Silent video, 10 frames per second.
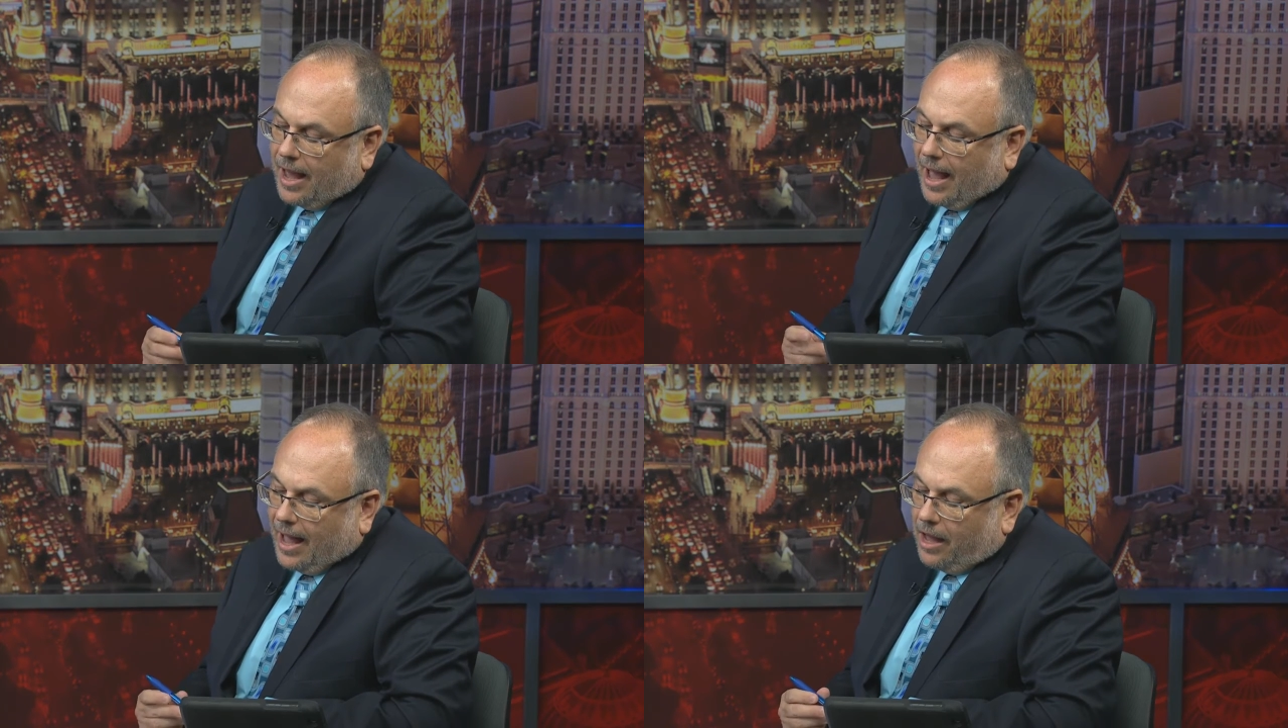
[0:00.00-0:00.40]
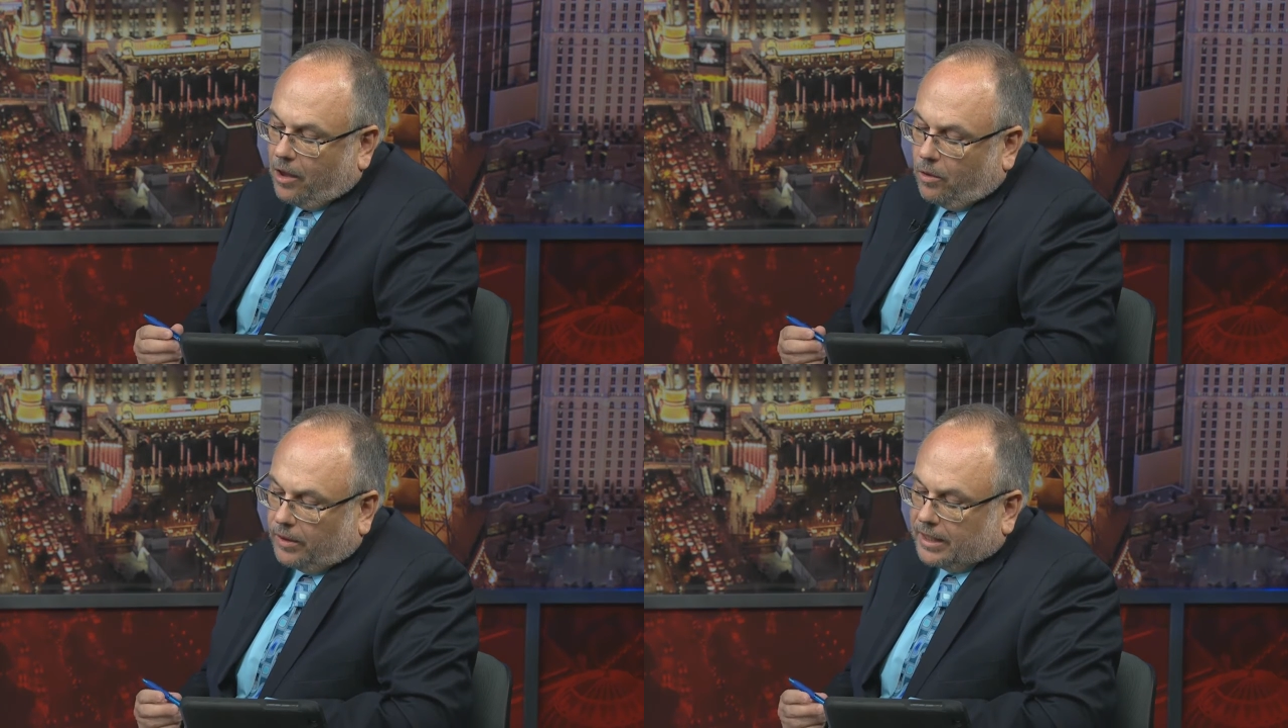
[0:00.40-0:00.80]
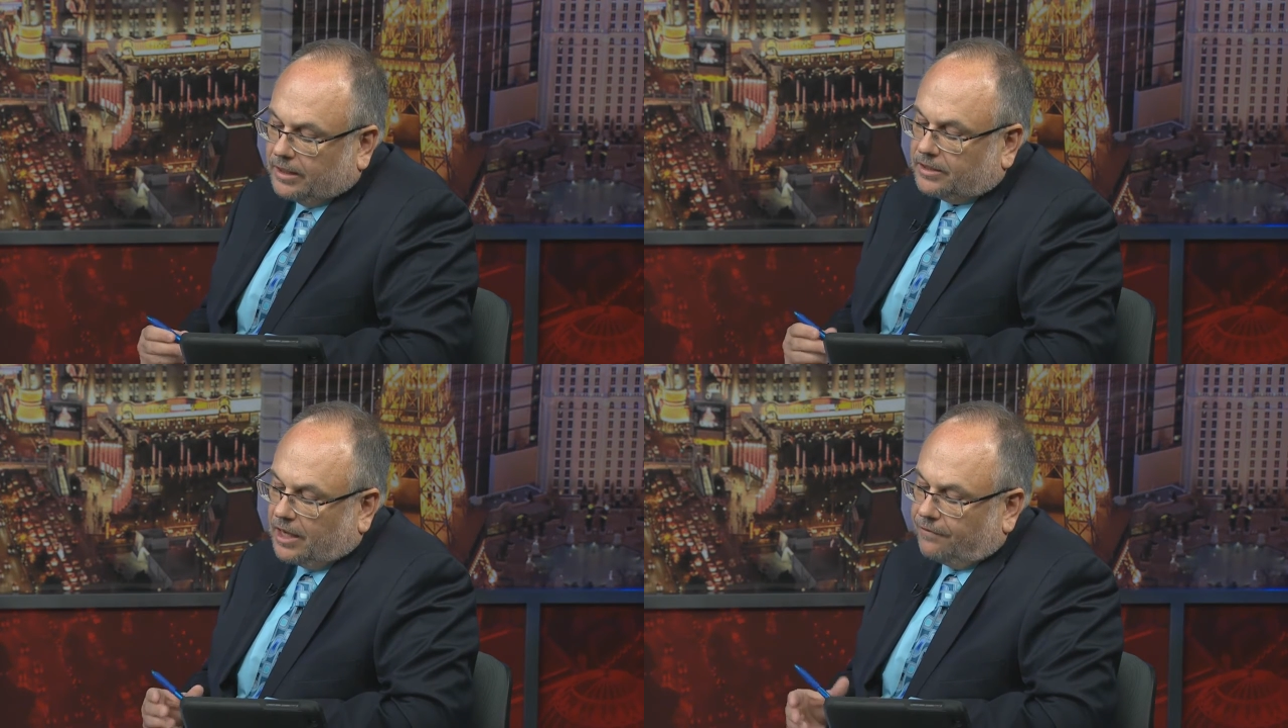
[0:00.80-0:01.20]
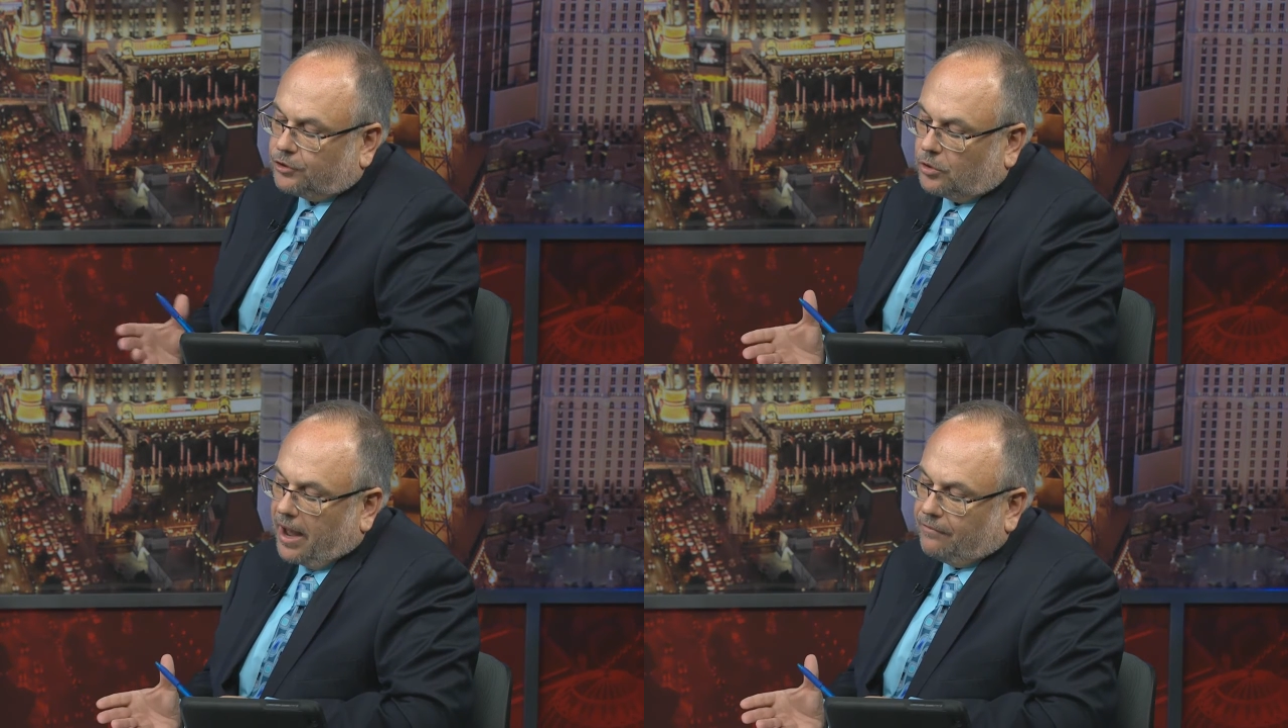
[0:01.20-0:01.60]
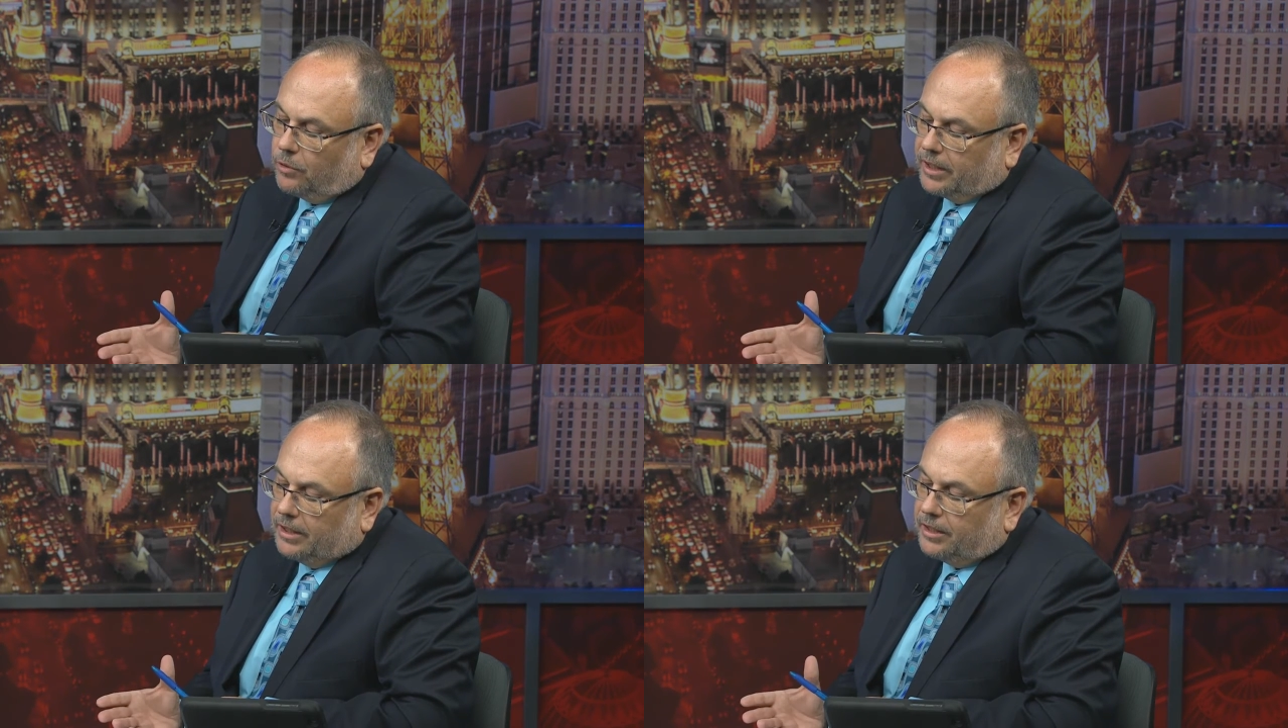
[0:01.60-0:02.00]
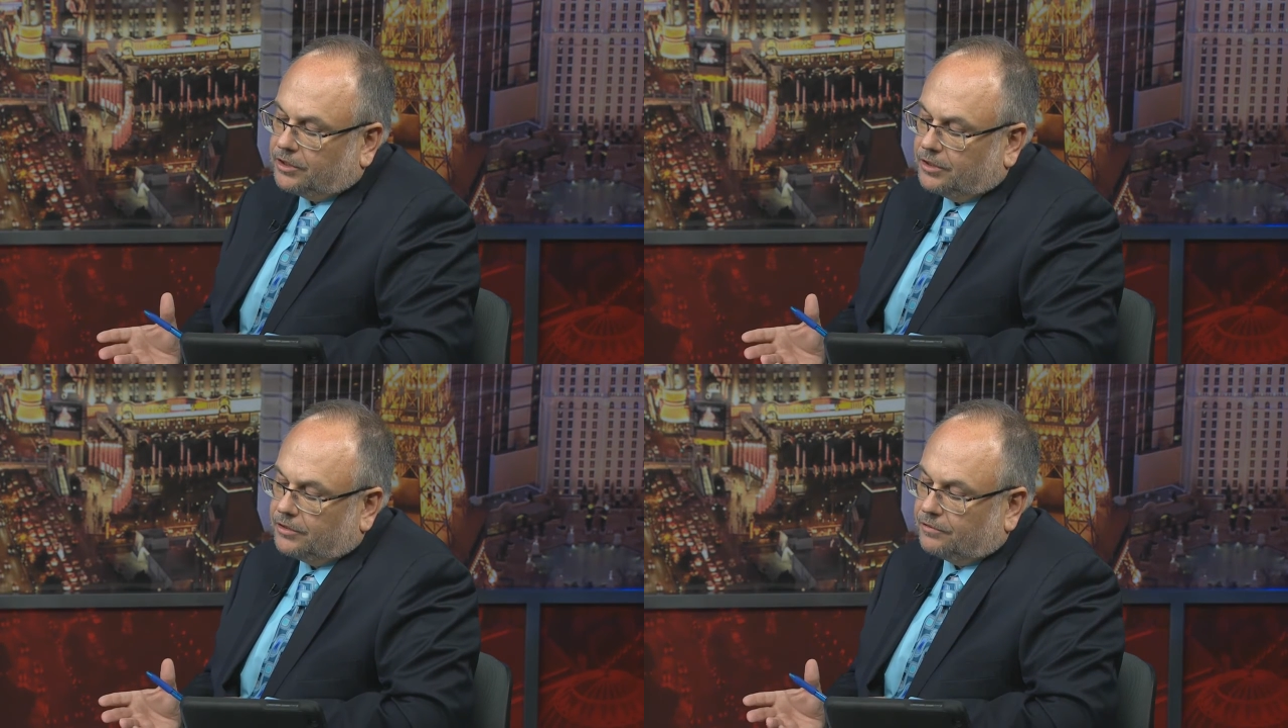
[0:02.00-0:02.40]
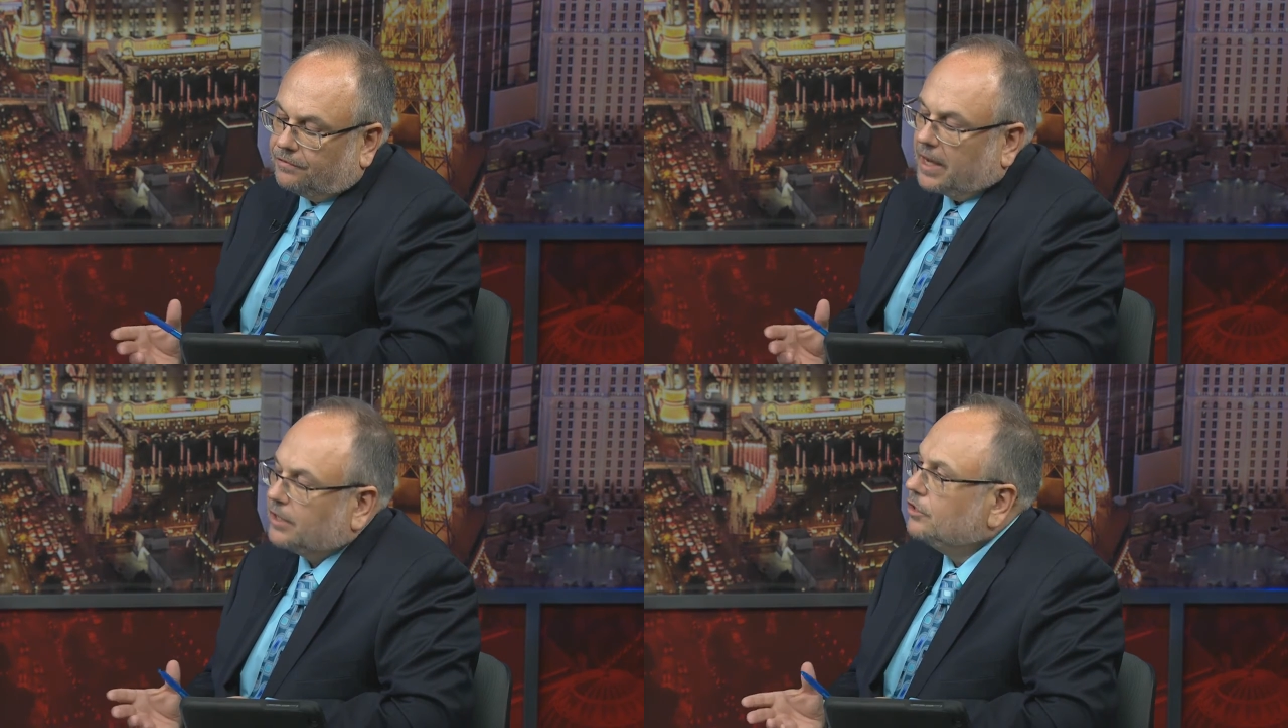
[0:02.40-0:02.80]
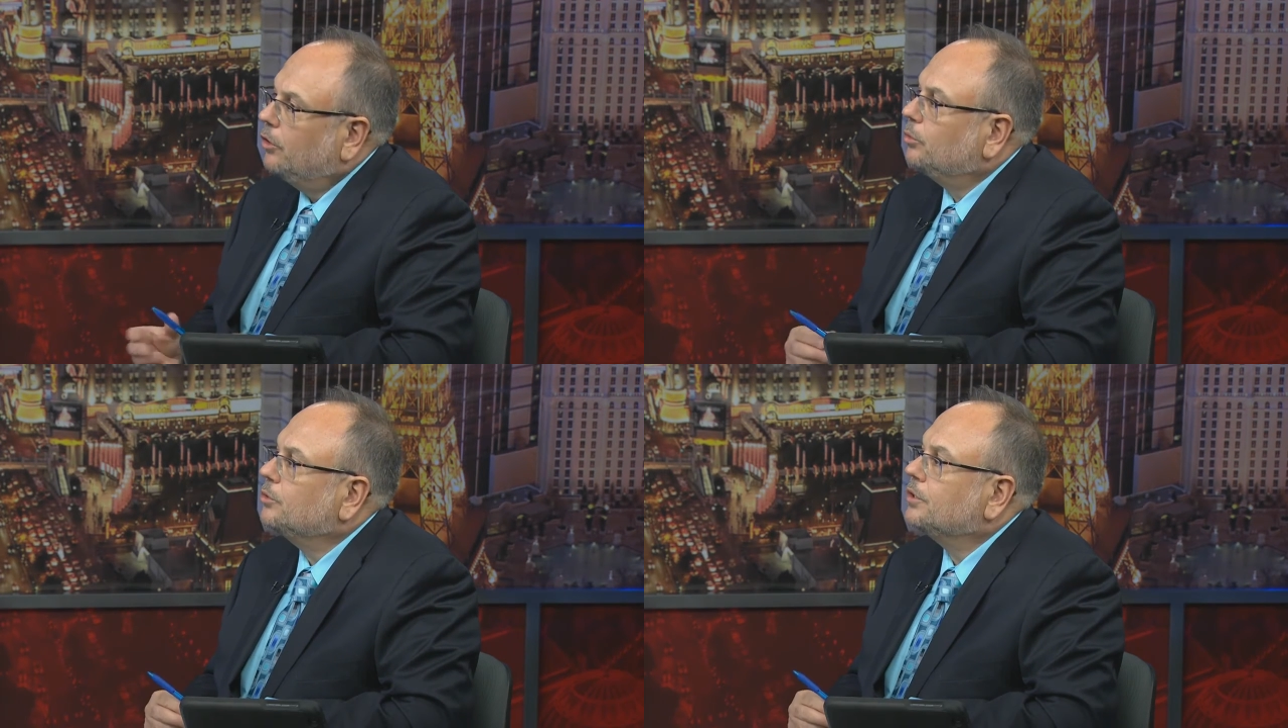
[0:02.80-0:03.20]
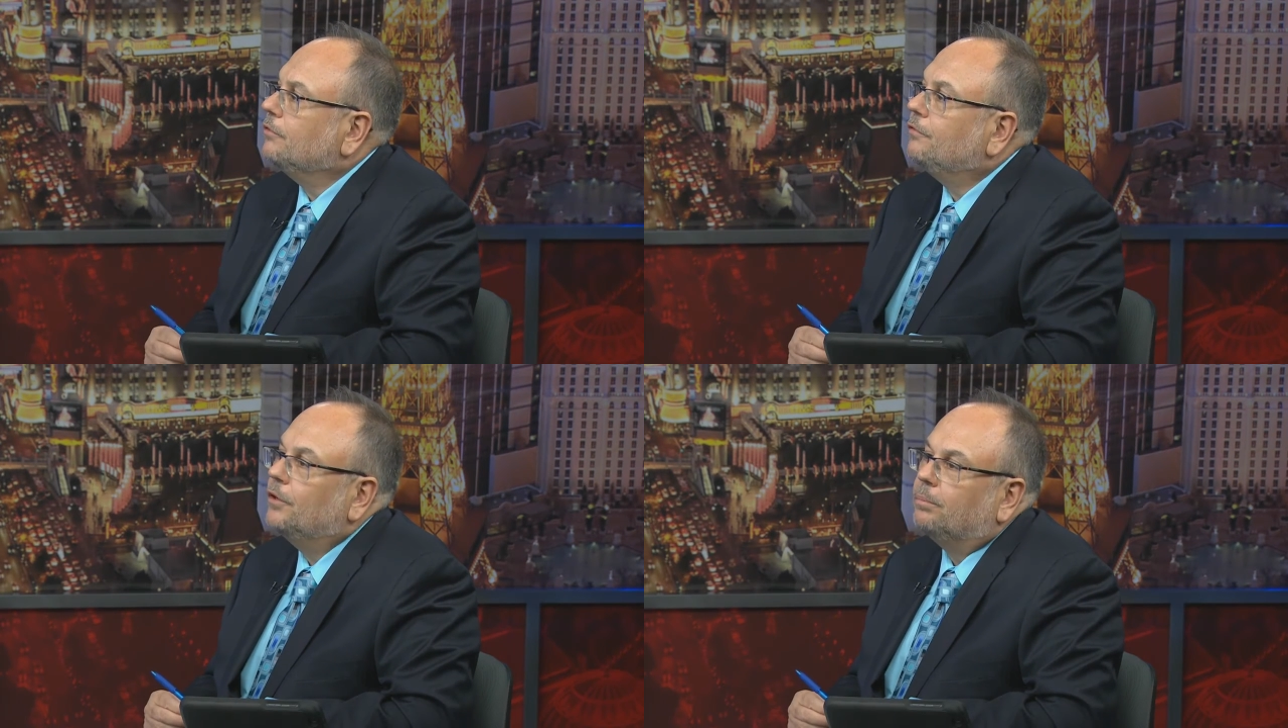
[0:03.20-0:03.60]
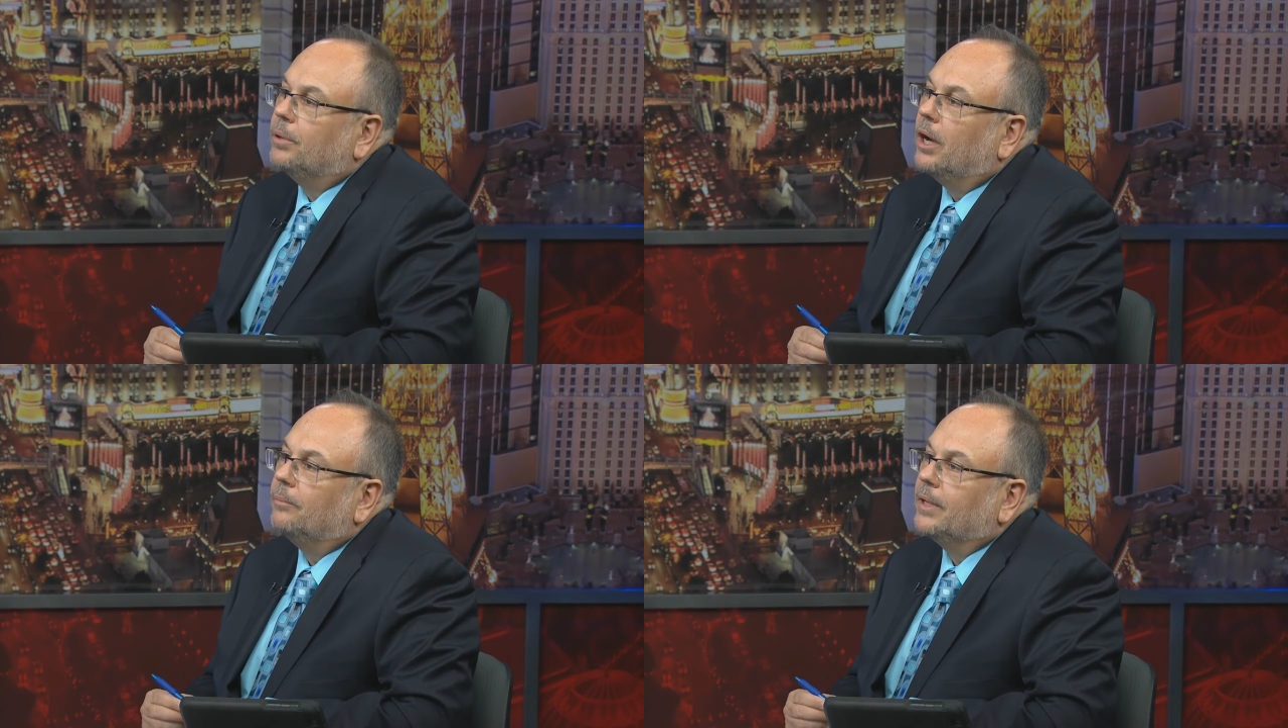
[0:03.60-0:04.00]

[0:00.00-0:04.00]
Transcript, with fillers: how can tough travel conditions affect totals in football?